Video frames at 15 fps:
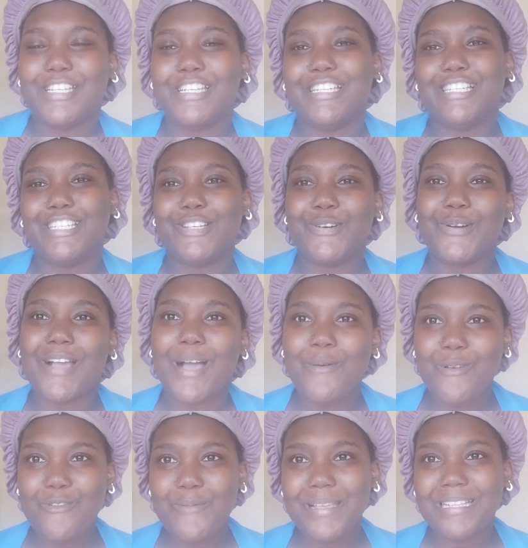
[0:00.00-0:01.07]
So come
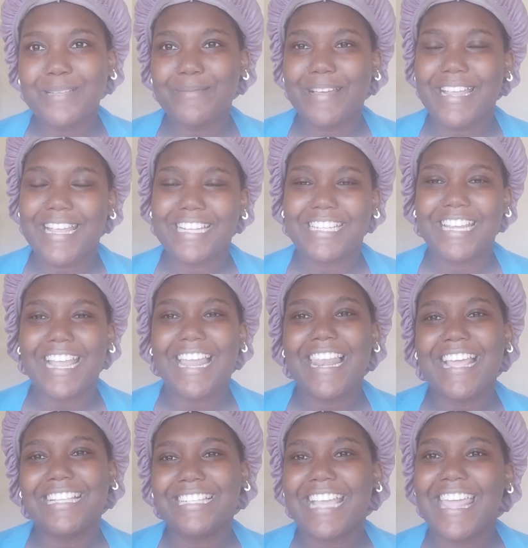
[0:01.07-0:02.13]
with me to my kitchen and
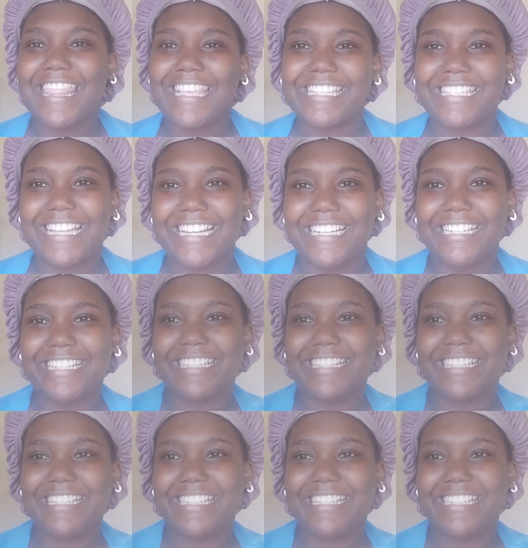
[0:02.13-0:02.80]
let's get this done.